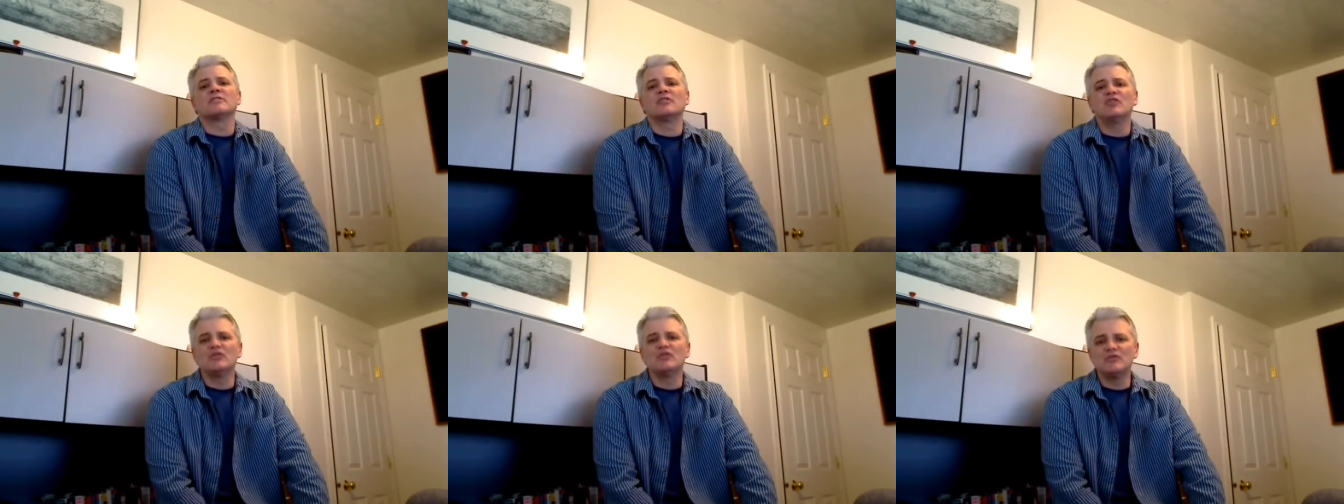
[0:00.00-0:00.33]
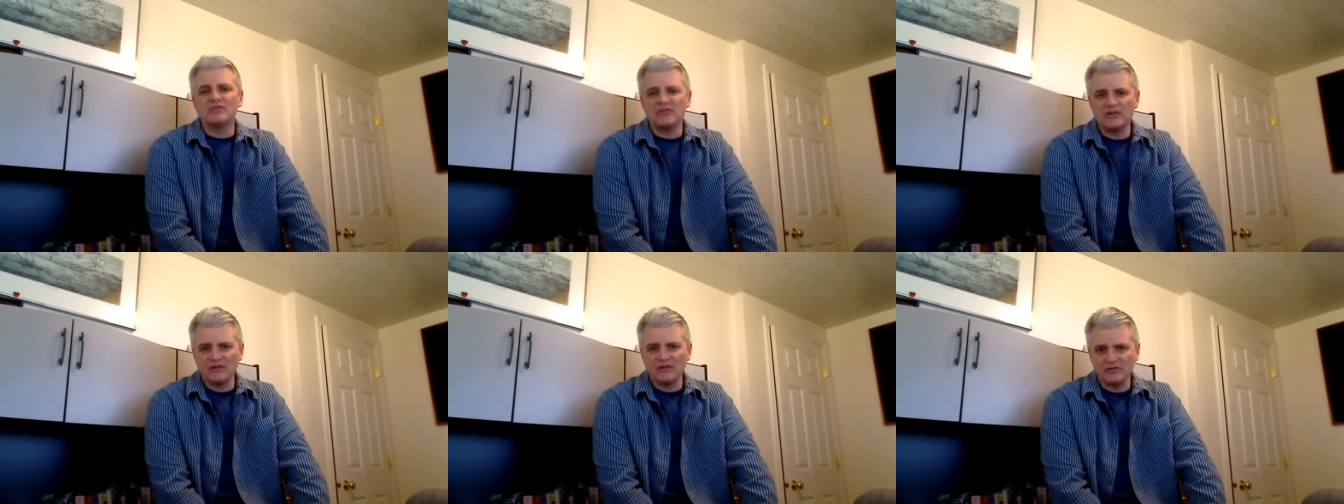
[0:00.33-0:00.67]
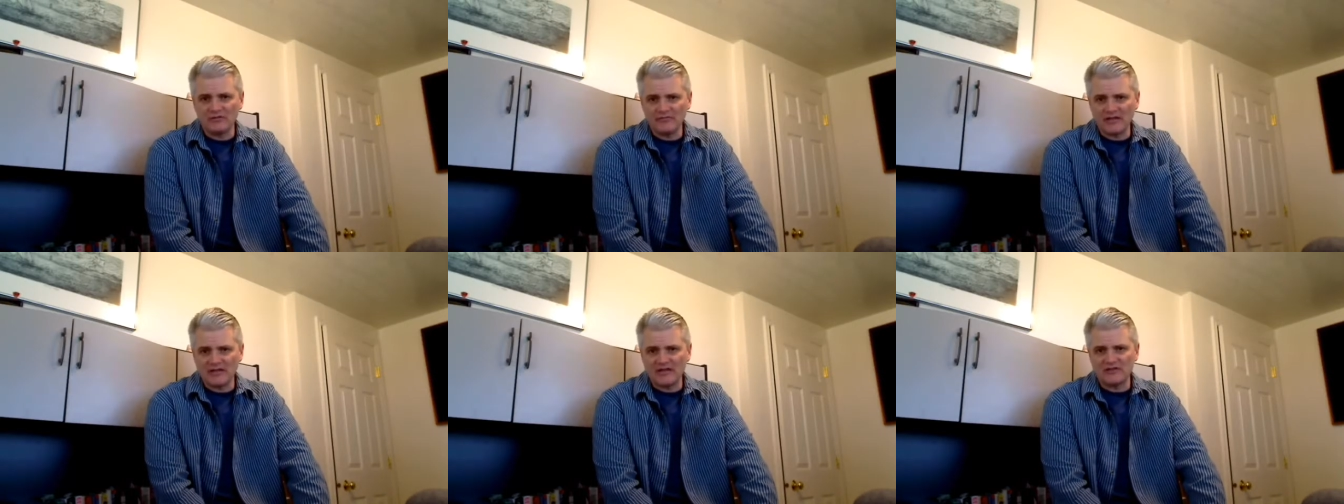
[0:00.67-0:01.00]
using your
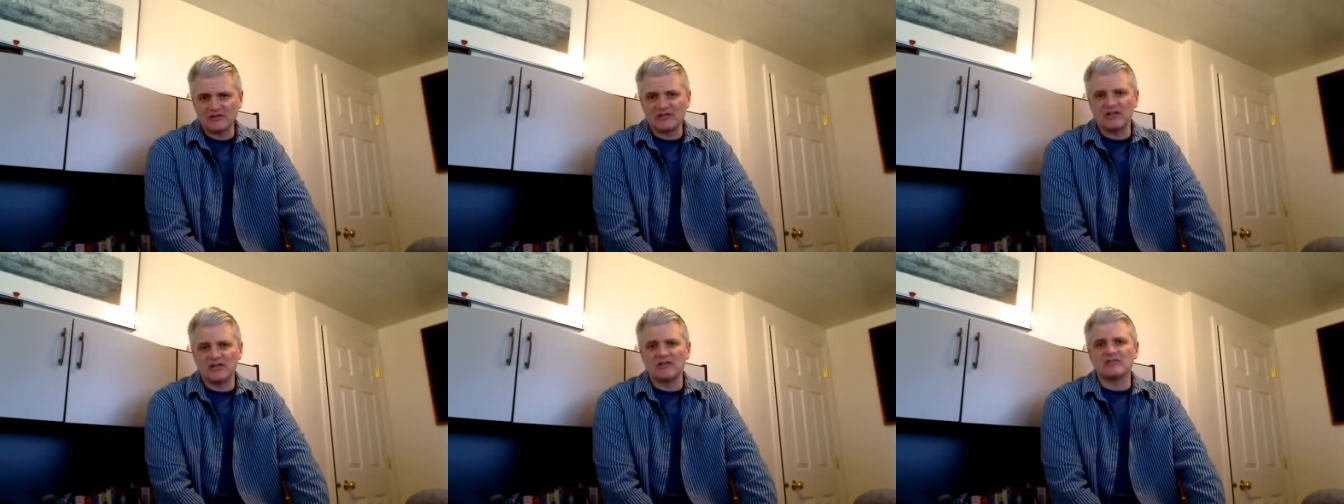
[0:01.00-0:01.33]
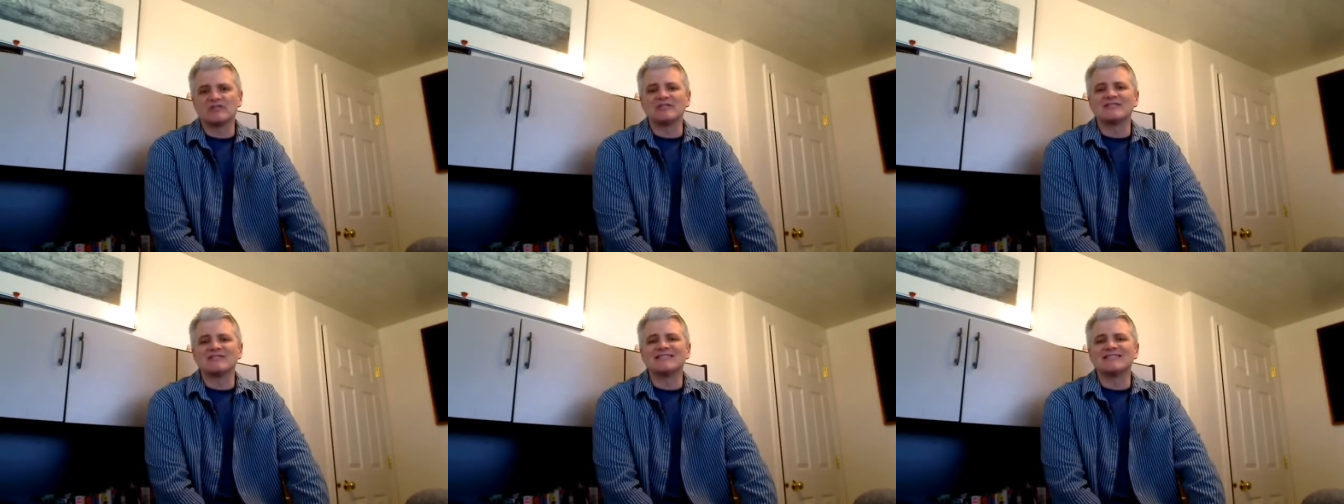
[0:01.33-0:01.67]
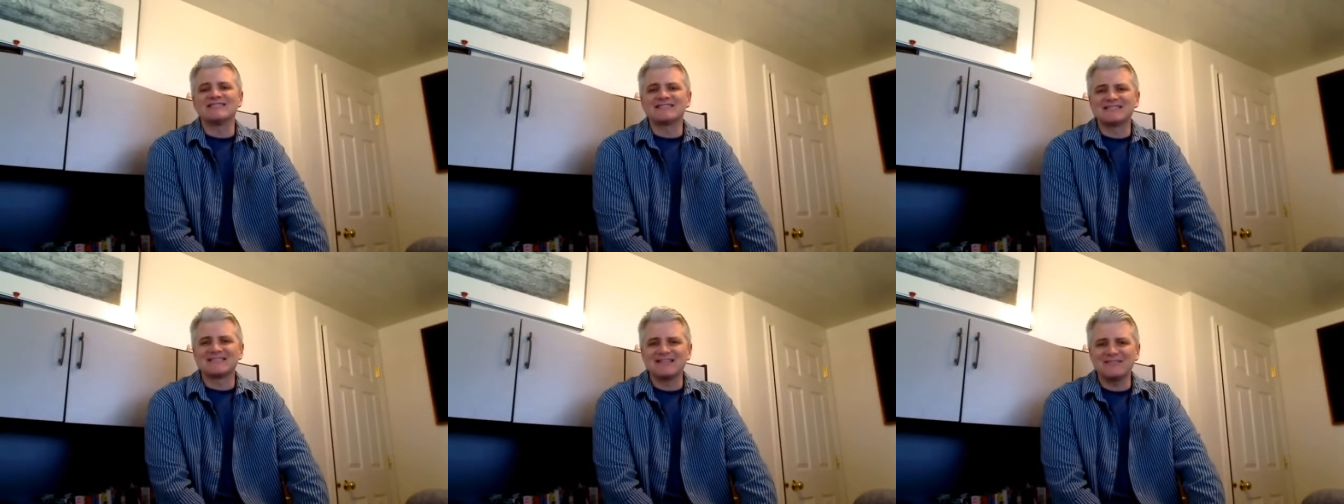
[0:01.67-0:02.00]
imagination,
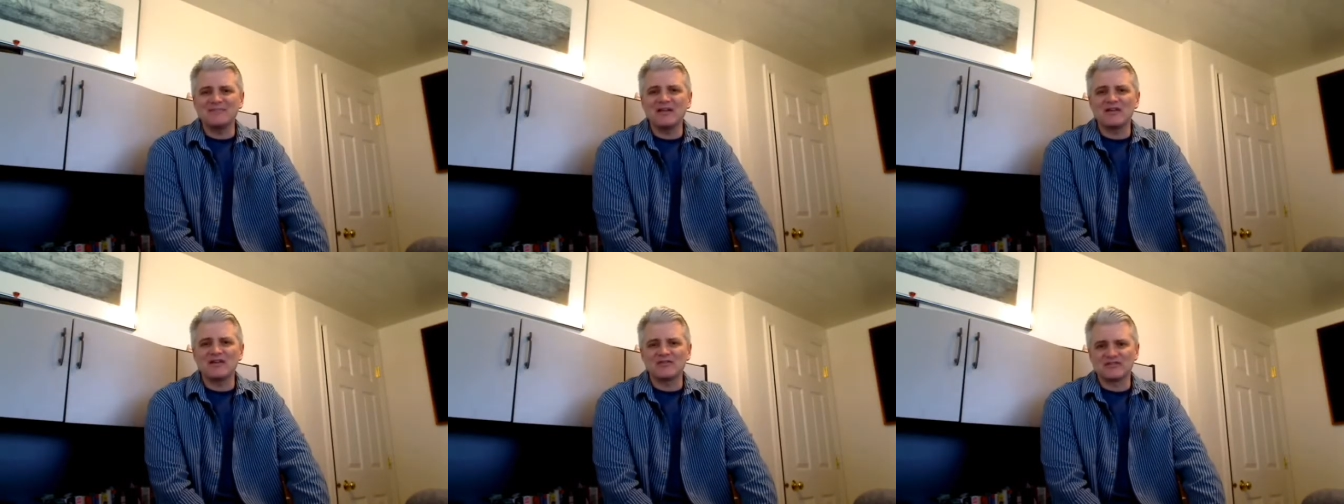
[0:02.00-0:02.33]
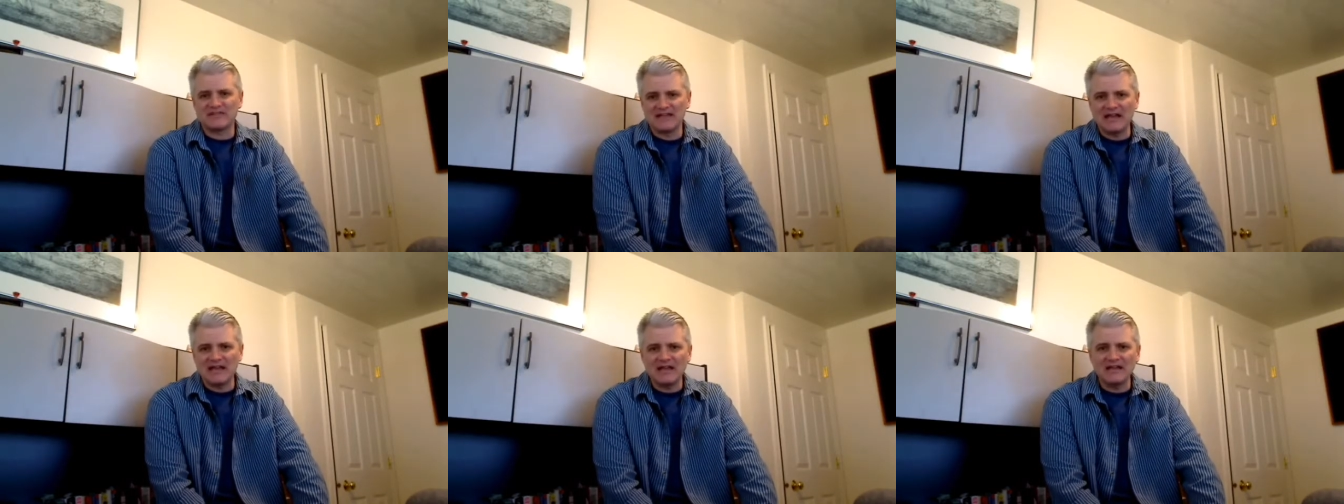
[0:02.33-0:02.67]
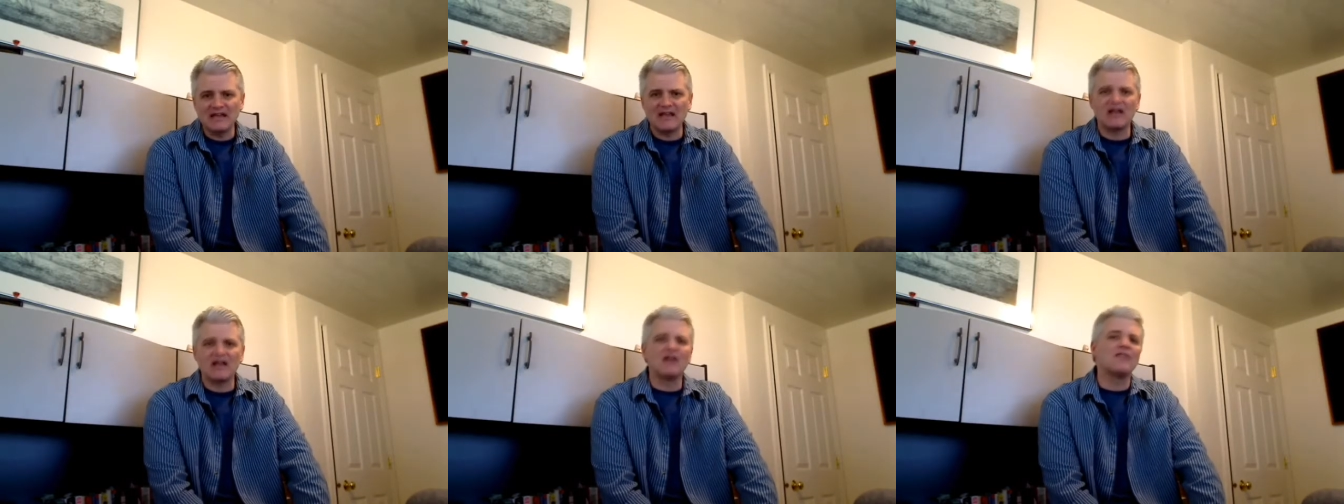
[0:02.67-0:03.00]
somehow
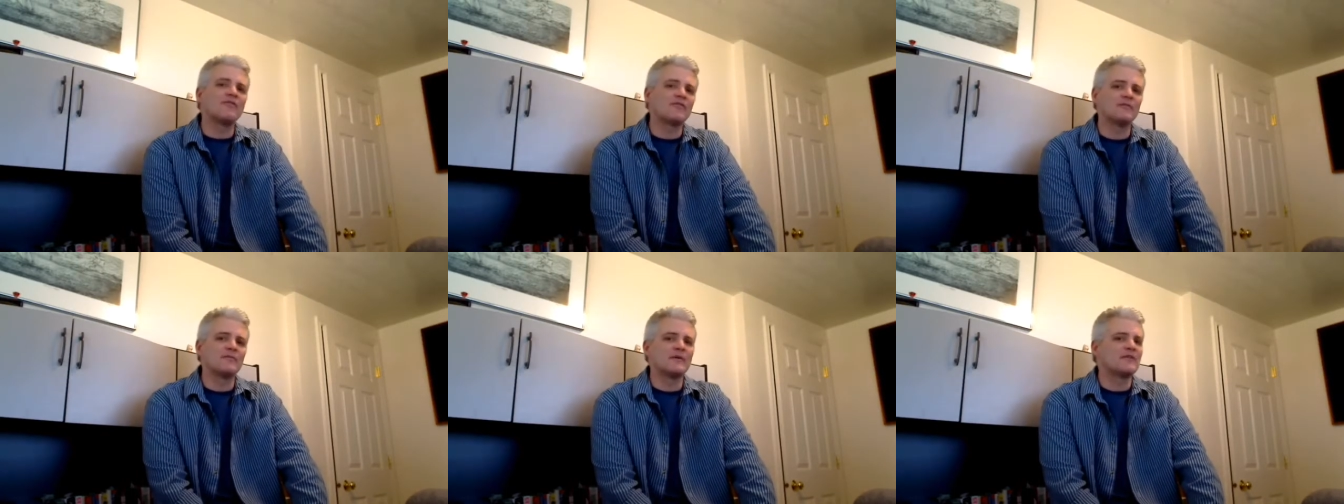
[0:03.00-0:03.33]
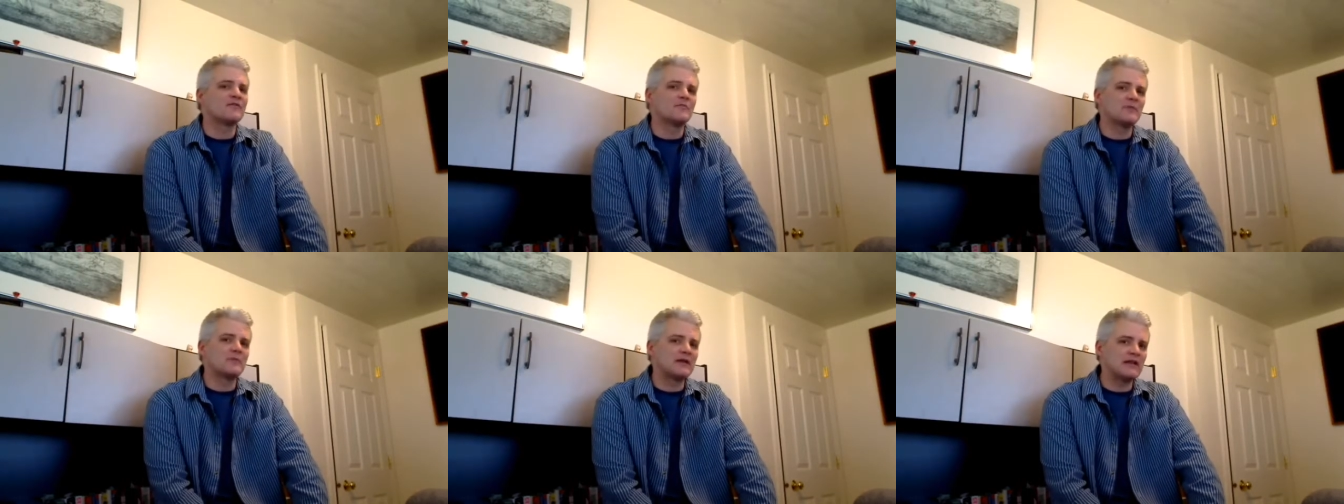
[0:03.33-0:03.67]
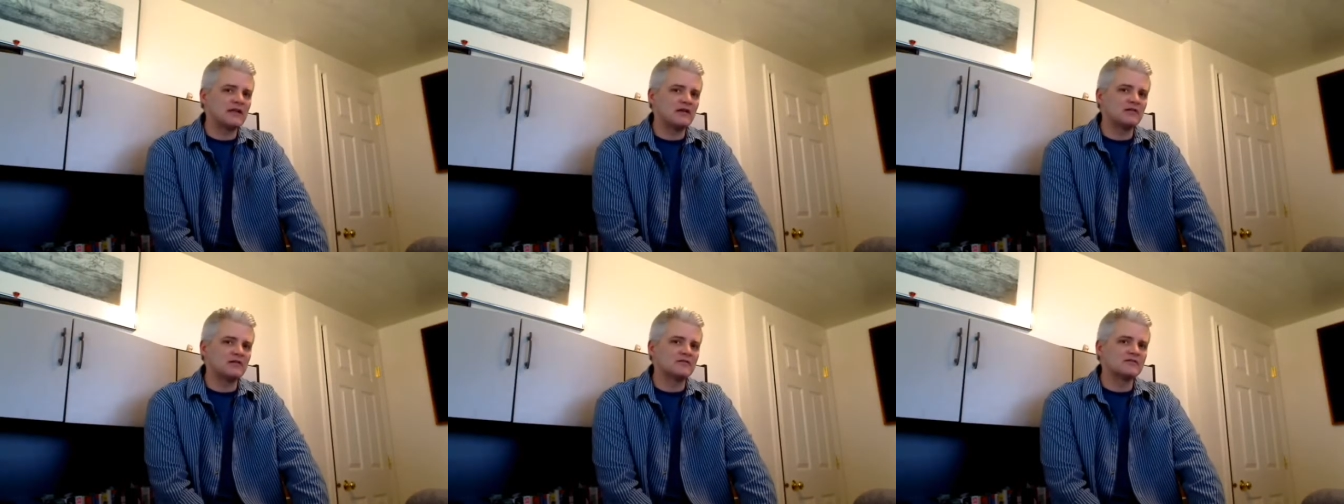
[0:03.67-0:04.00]
standing out from everybody
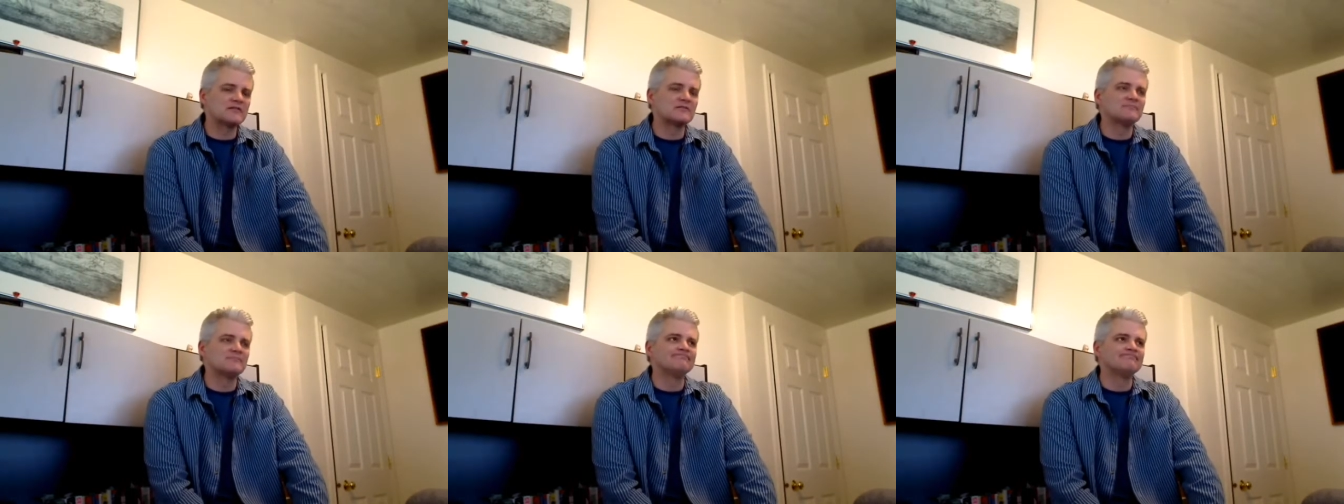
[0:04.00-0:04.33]
else,